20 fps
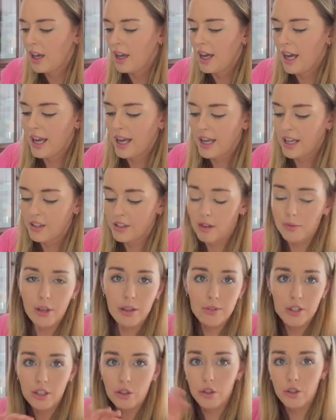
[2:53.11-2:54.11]
And
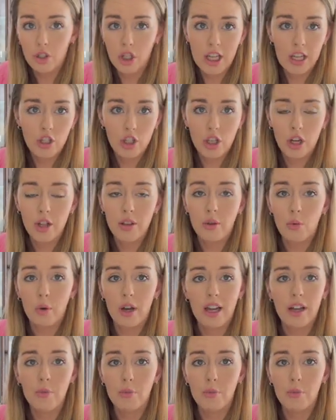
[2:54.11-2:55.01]
sometimes I don't change it all the way.